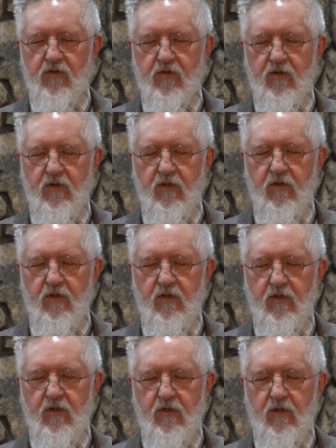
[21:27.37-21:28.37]

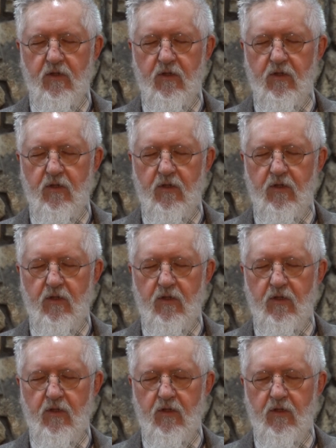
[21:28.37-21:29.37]

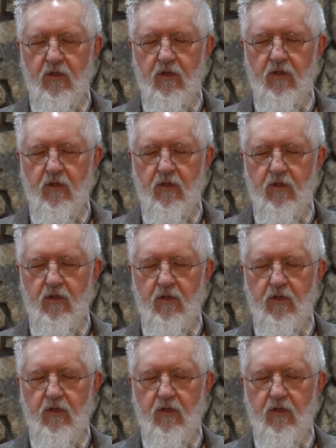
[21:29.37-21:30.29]
(no one is talking)